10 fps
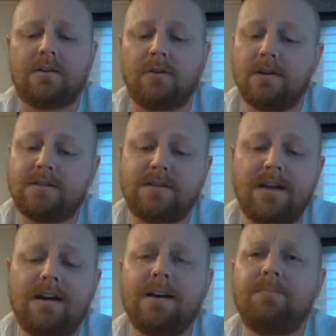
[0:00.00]
across the
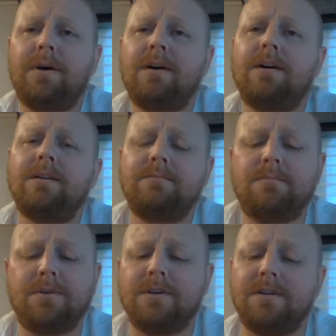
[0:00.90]
Dolly
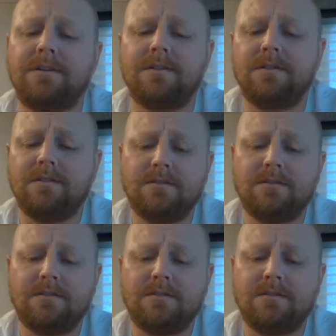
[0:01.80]
Parton Bridge